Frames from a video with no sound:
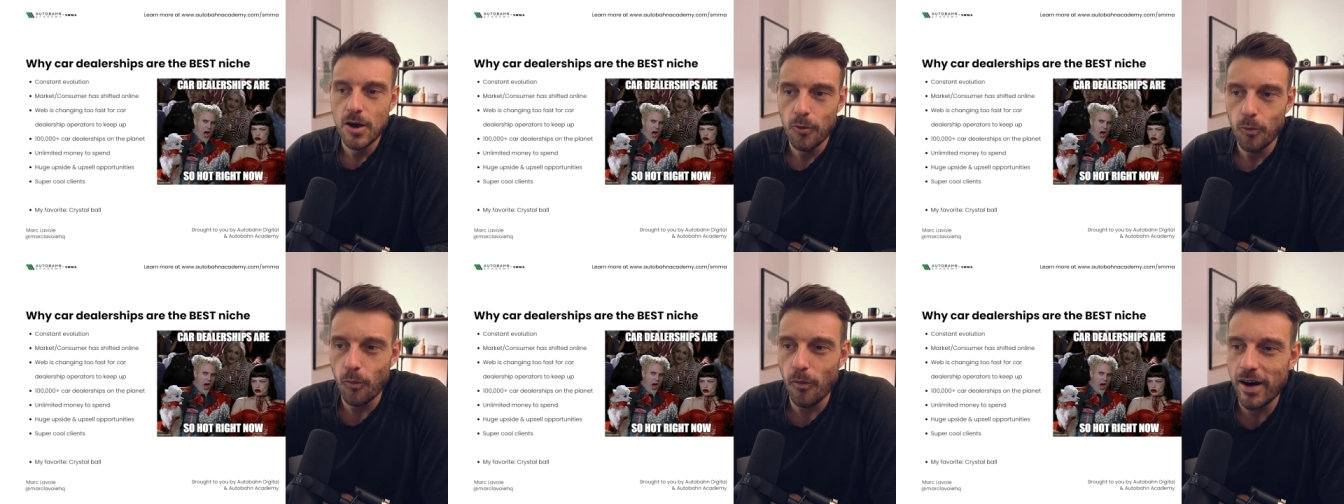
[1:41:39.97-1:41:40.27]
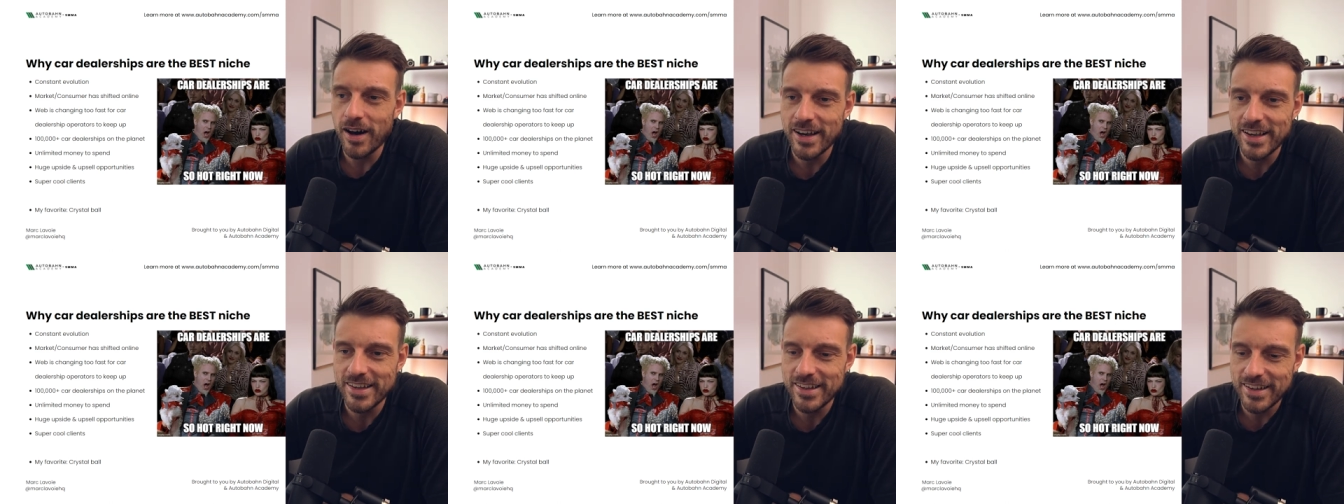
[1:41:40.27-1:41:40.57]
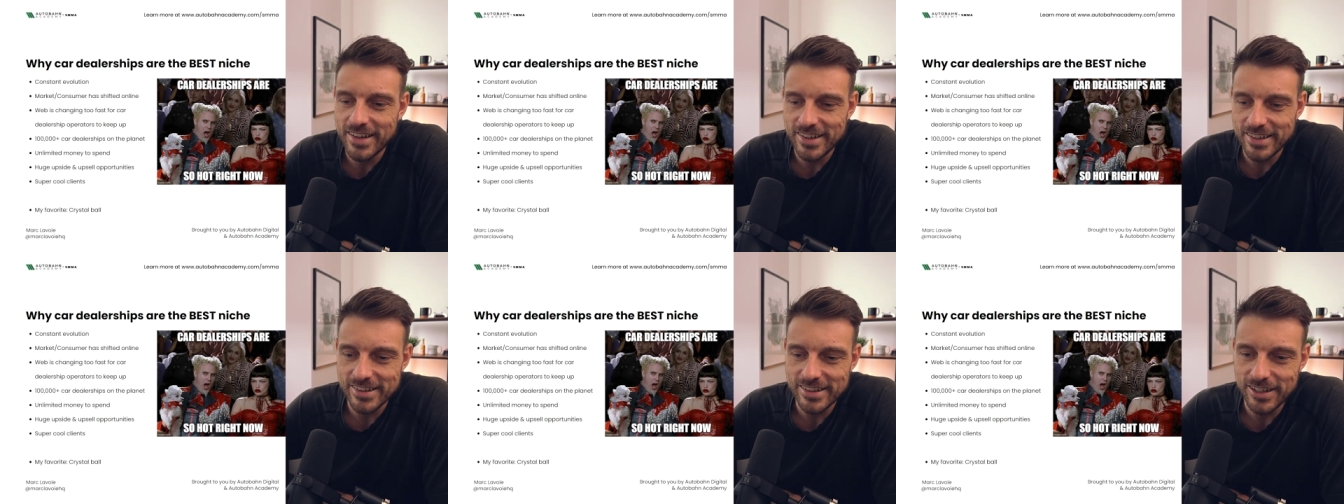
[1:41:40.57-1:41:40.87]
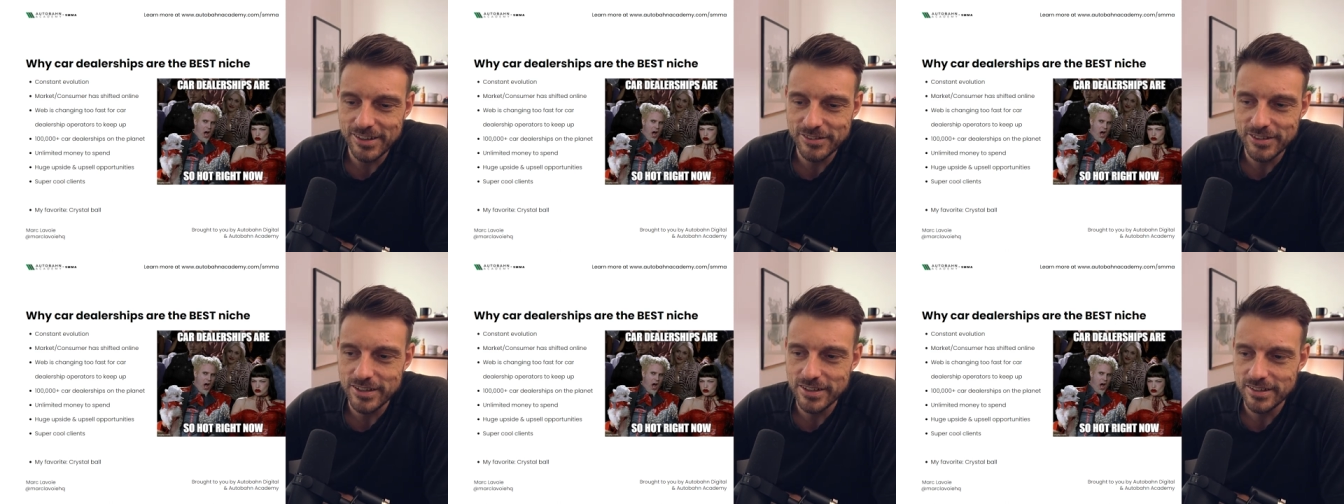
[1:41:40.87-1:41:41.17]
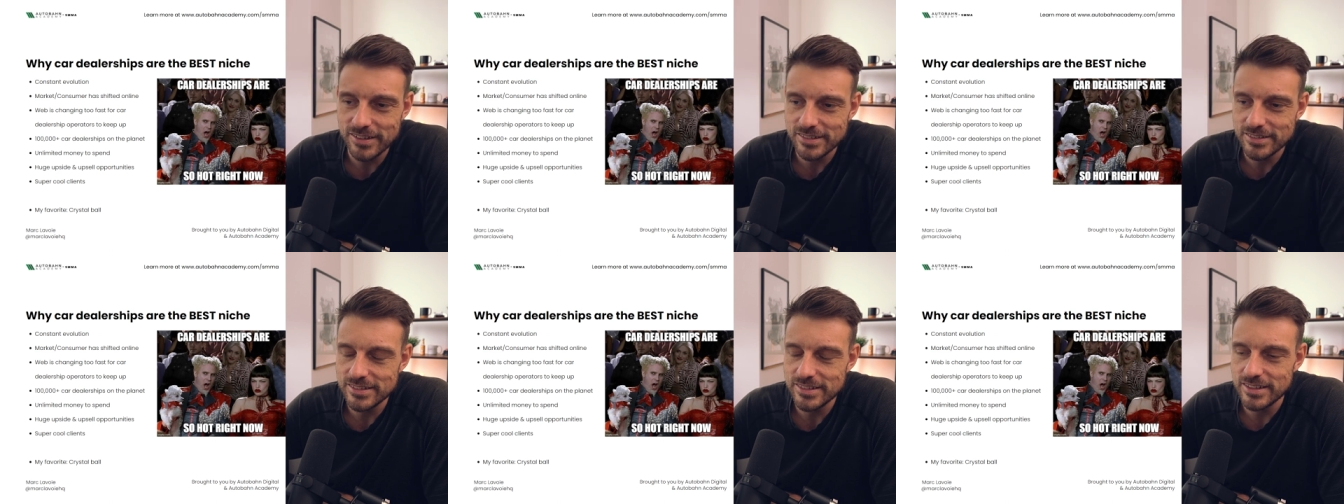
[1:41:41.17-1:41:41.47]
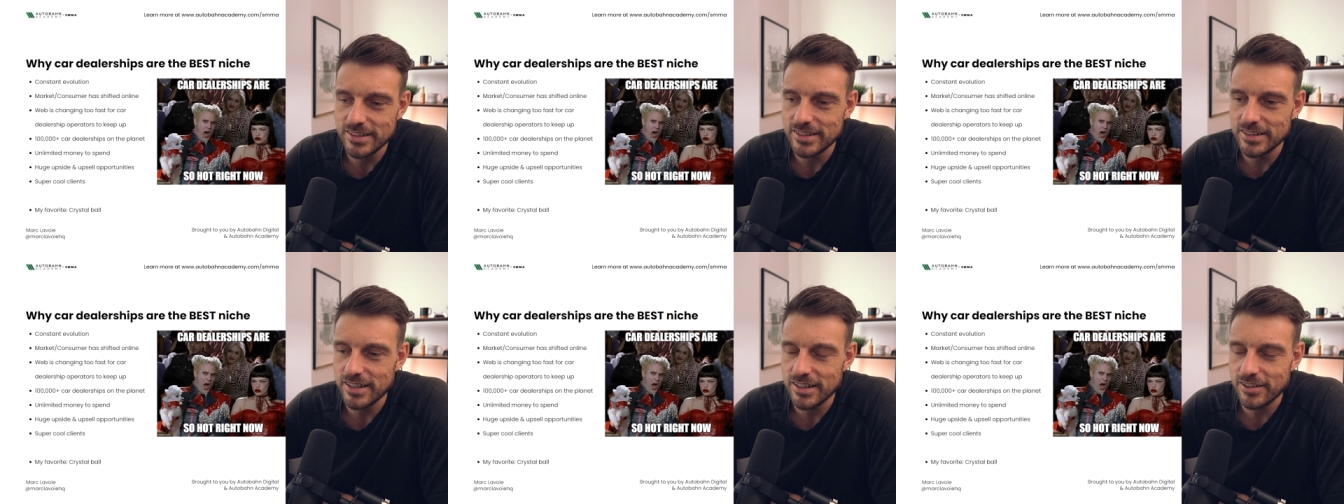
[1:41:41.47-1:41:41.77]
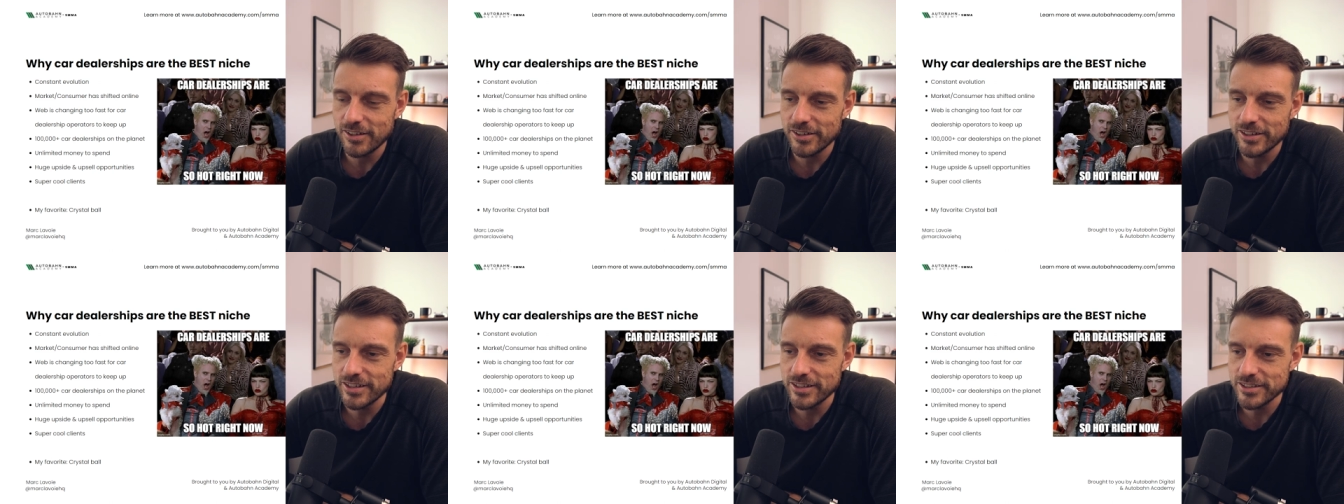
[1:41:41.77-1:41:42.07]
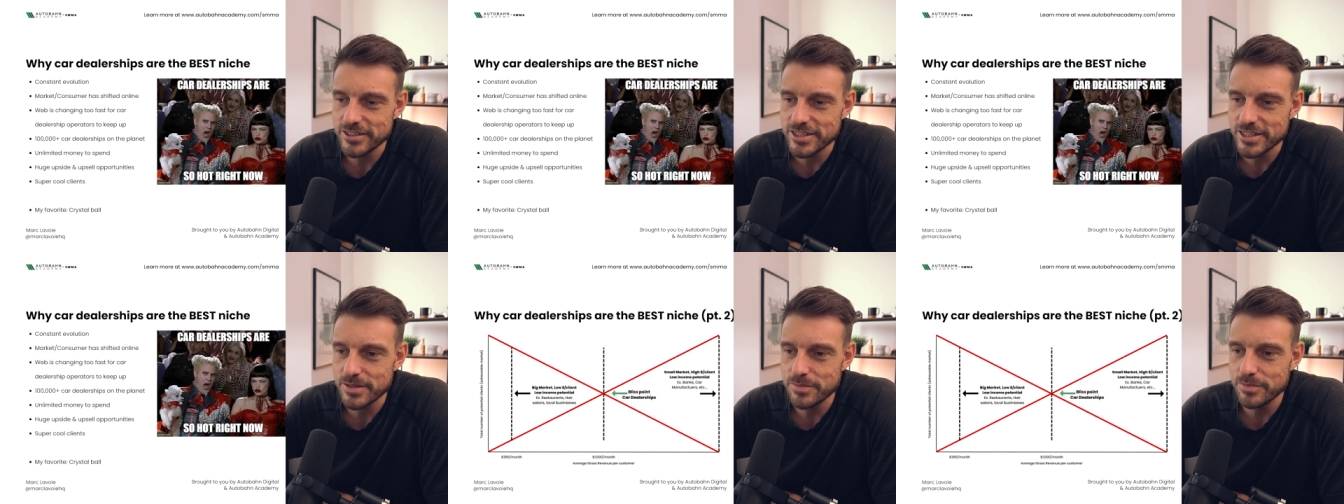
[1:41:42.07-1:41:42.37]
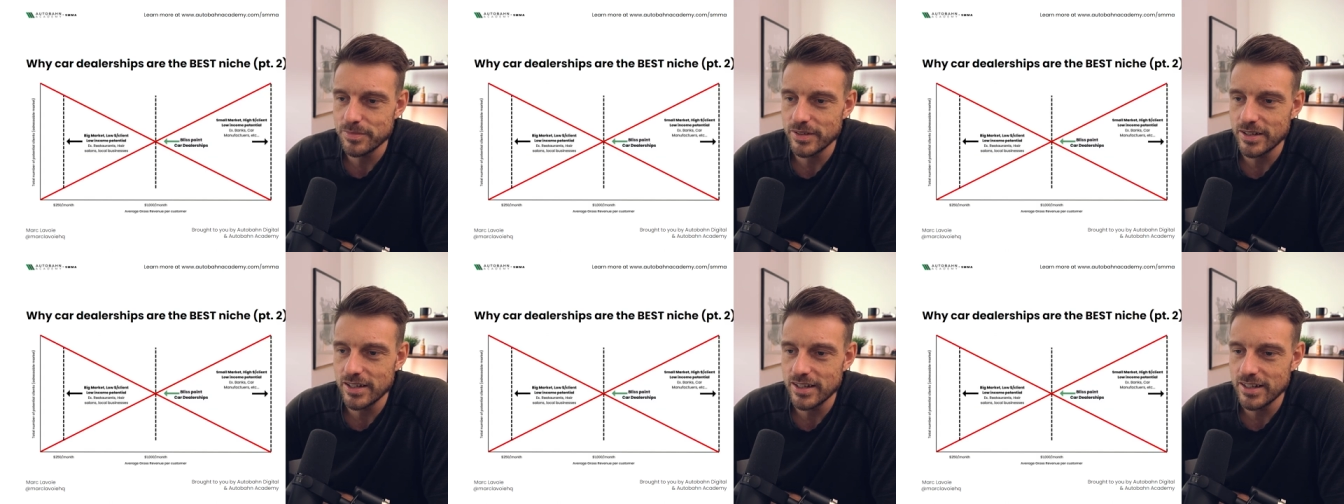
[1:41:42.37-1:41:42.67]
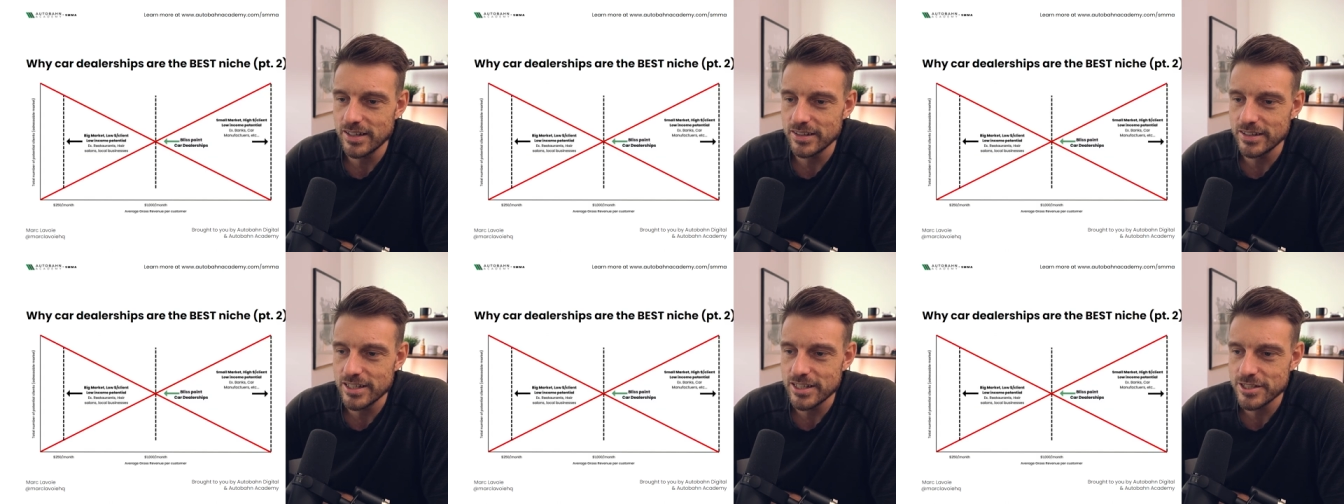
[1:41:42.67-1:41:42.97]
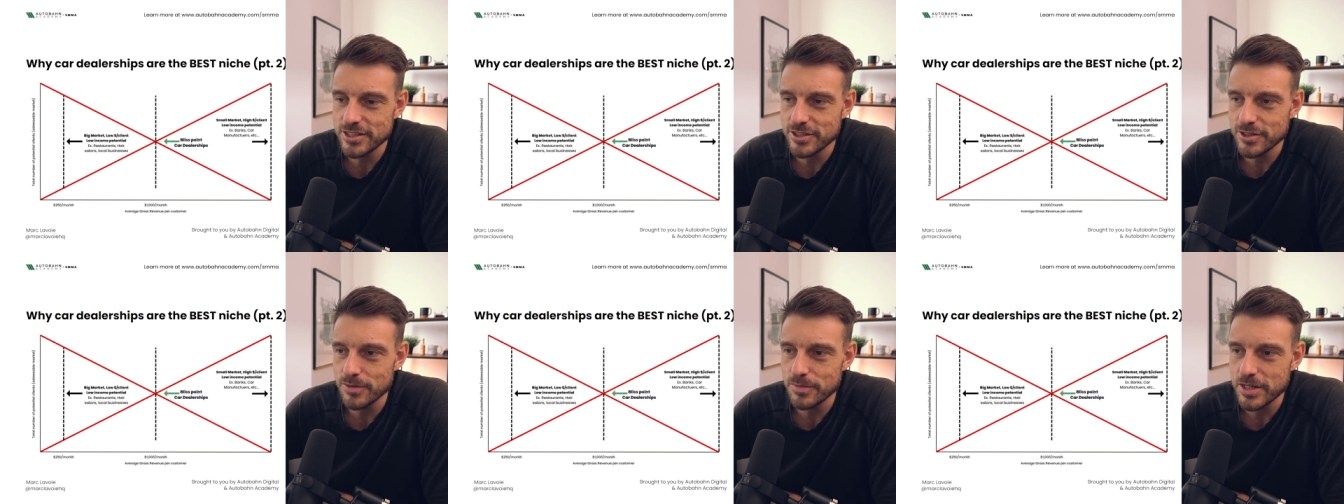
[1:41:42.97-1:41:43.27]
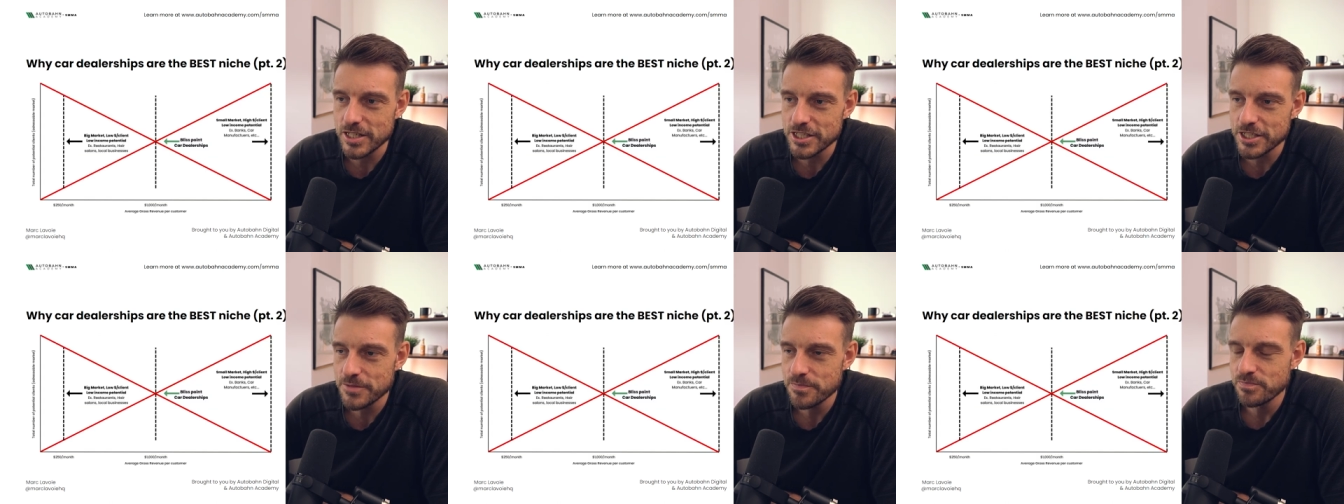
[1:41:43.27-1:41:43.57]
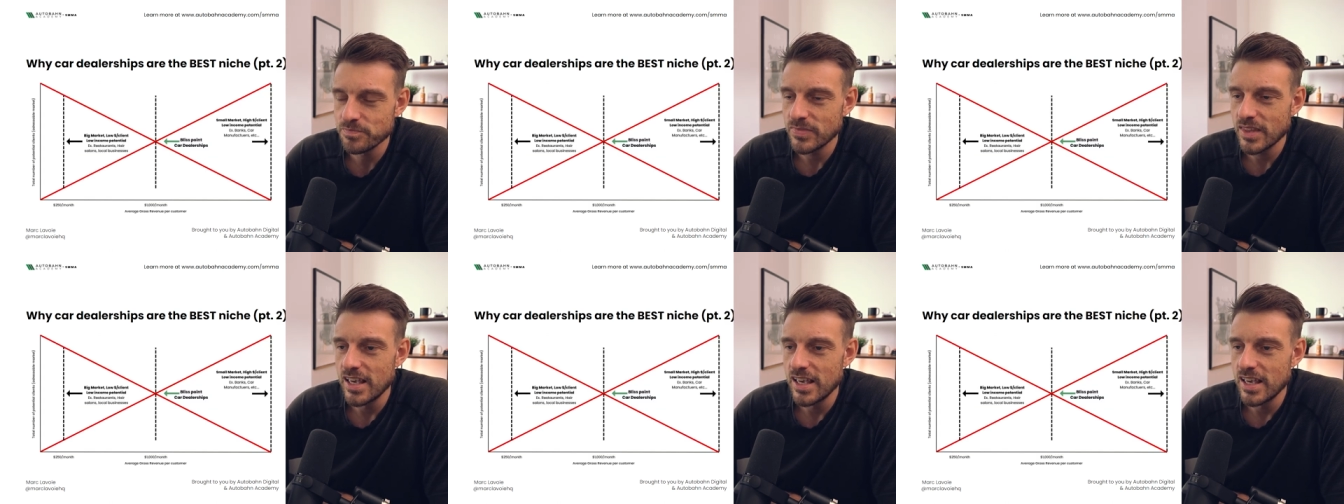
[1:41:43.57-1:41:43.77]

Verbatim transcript: why I love the, the, the car dealership uh, niche so much.